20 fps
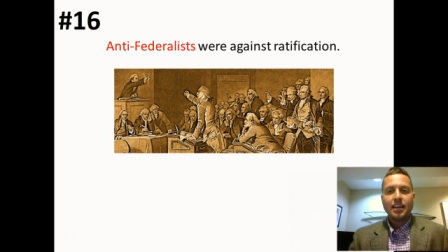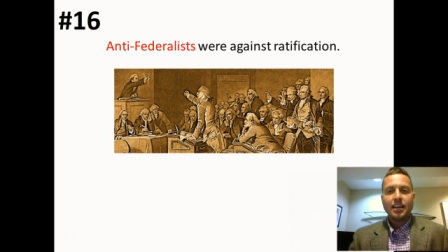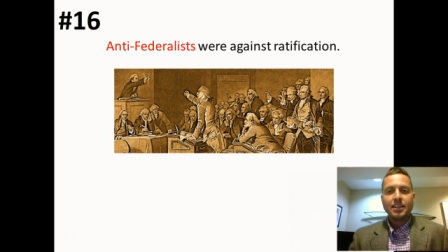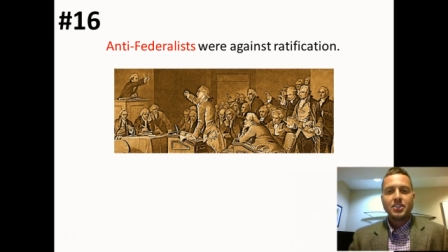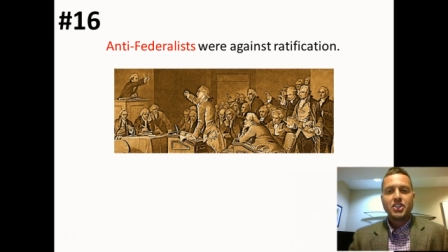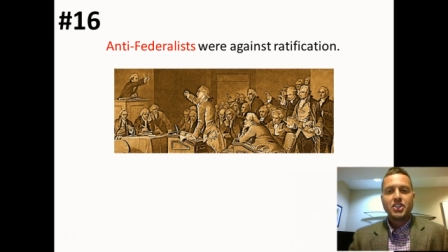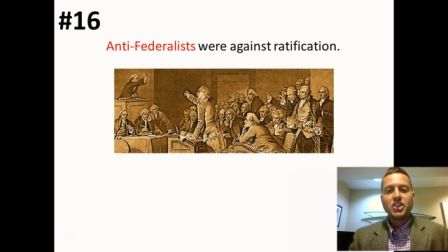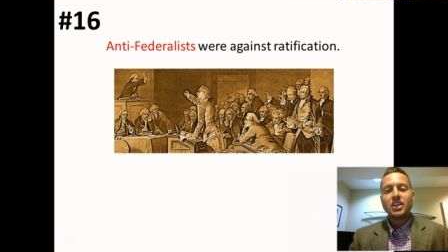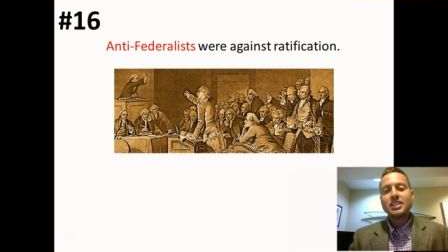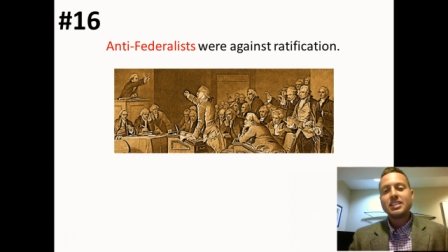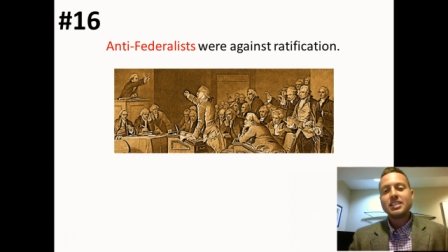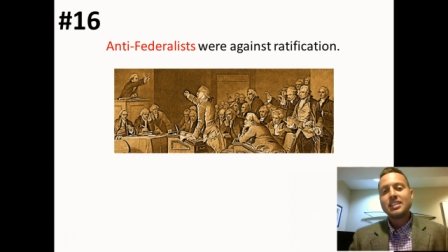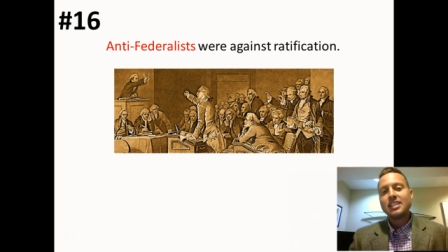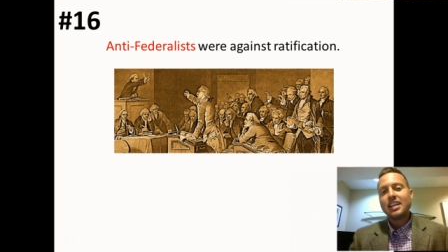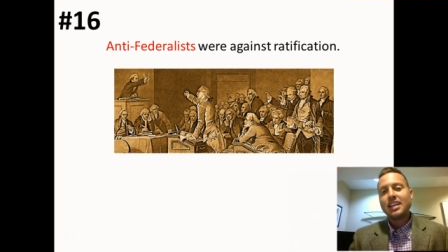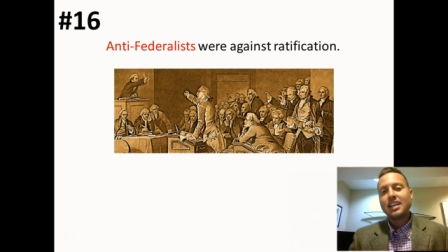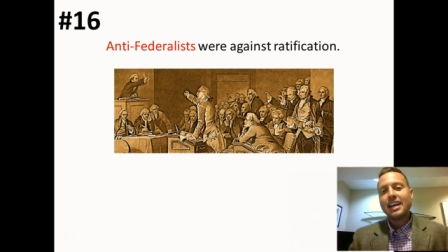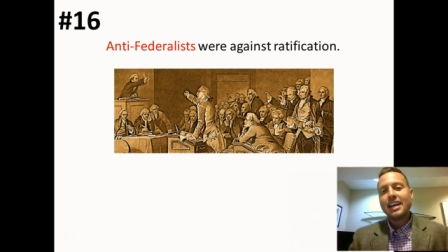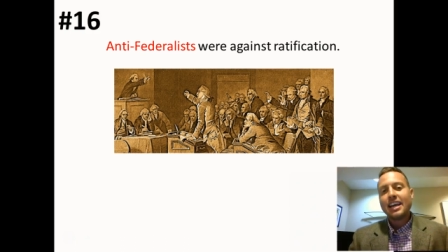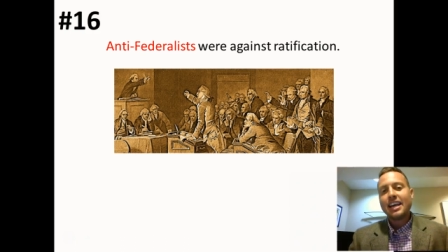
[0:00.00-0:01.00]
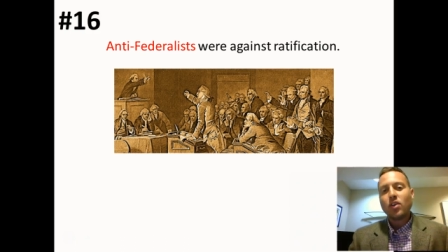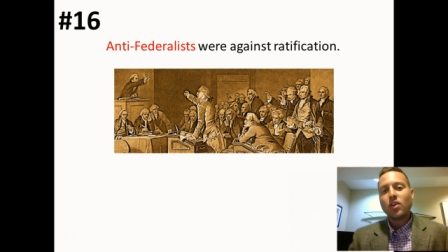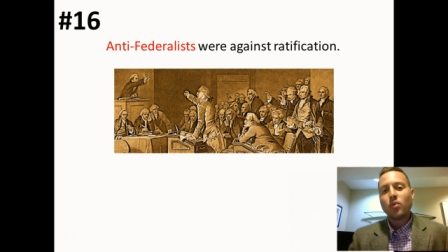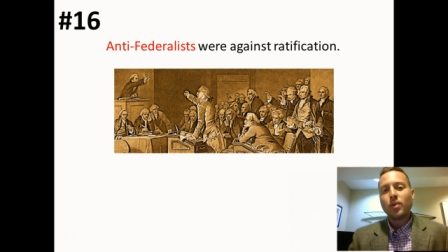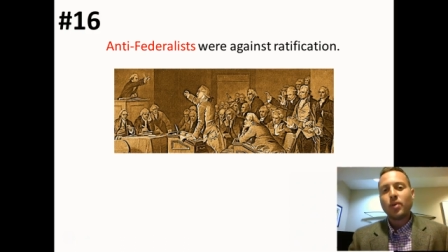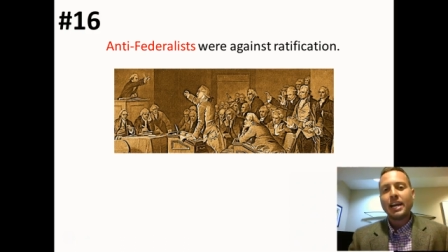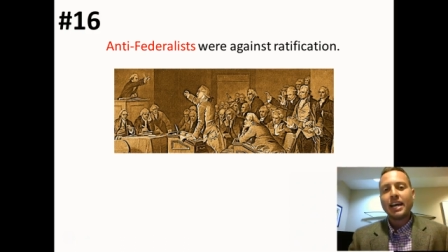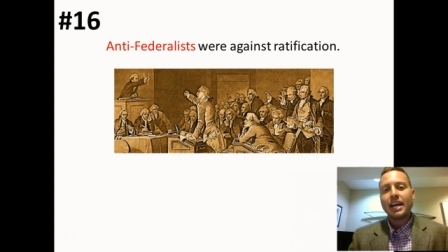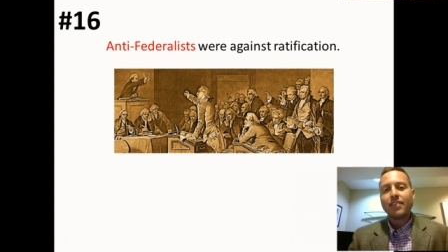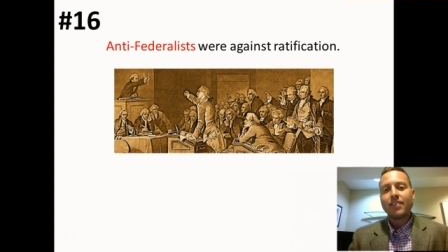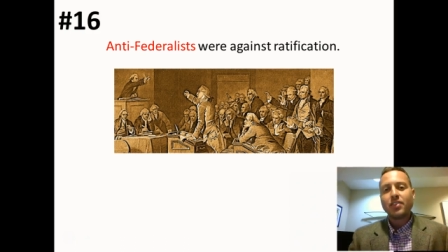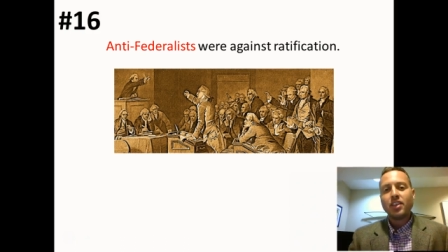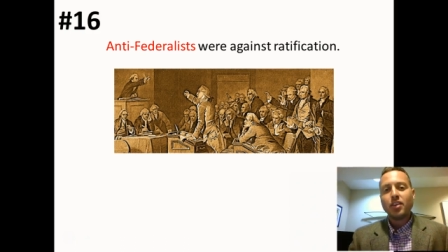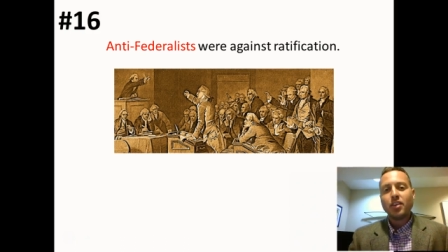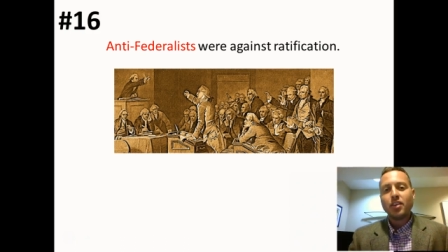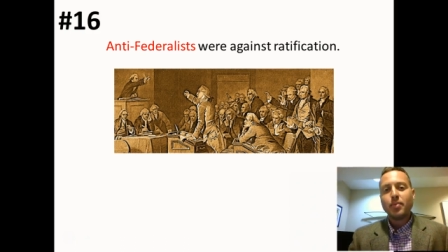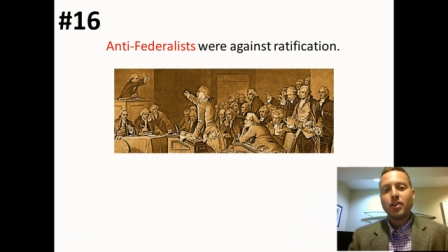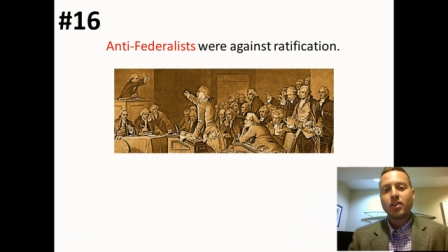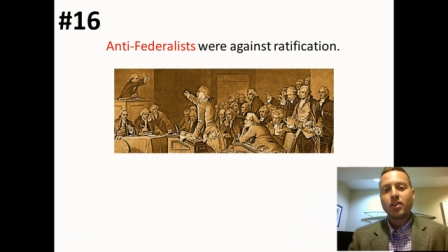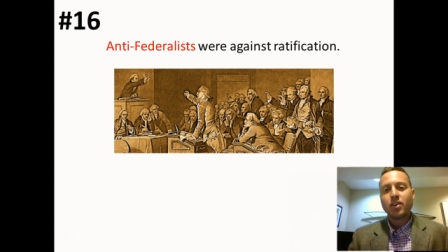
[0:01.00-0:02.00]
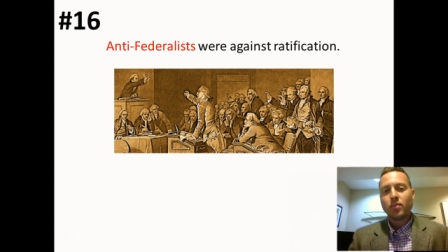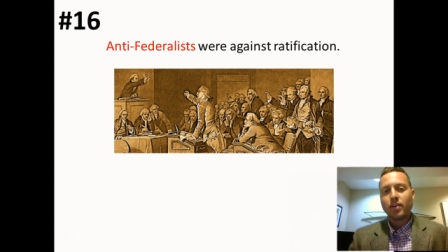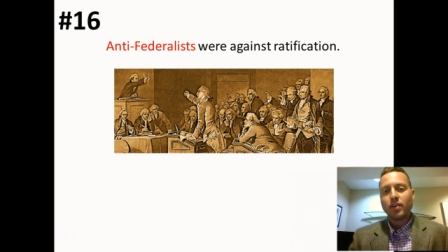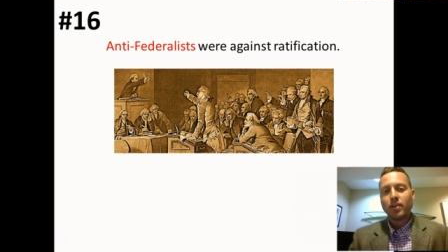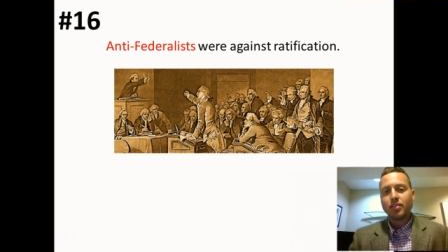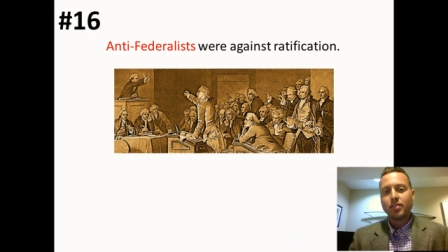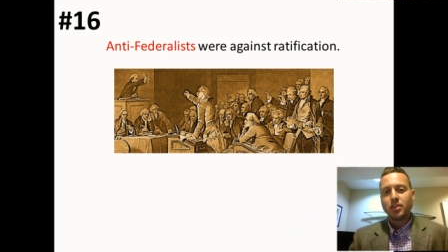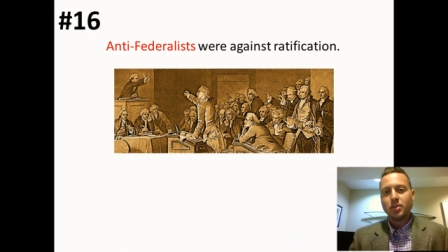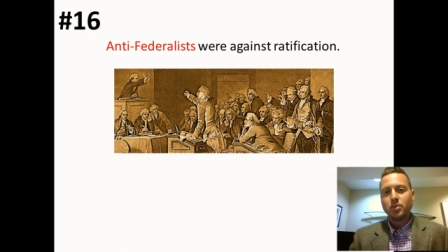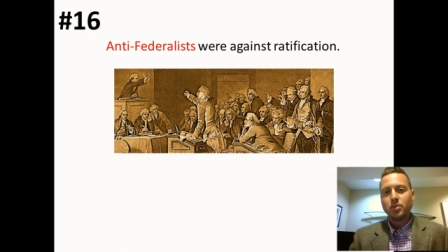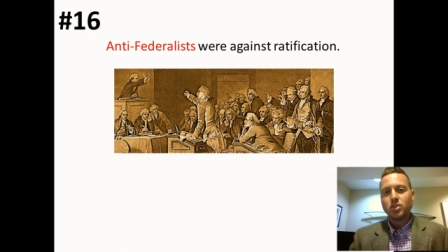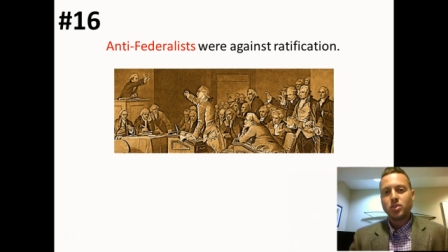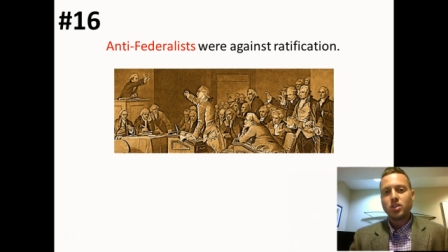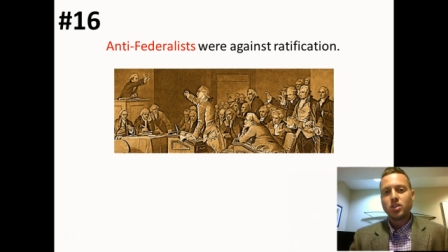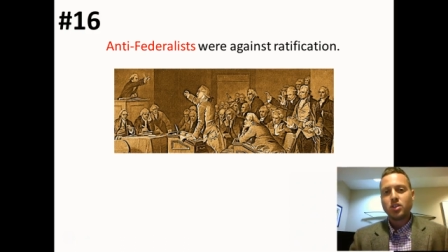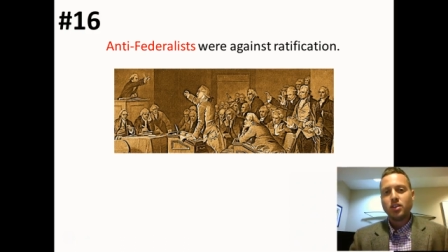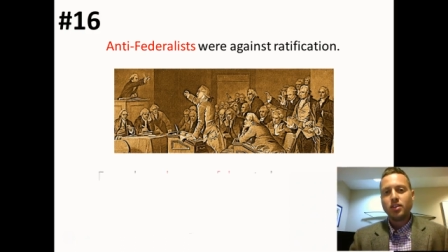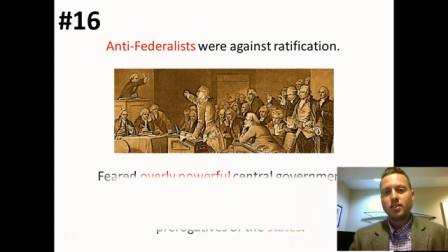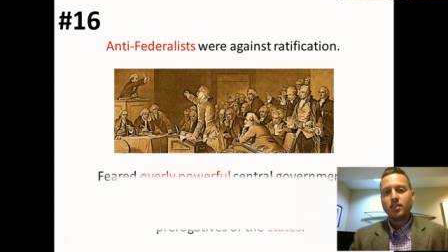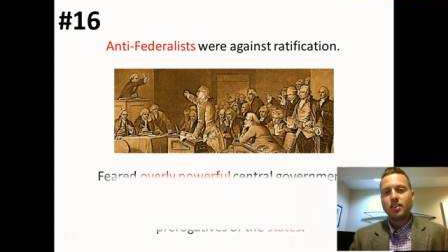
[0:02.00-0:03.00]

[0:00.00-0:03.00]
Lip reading: Just like right after the American Revolution,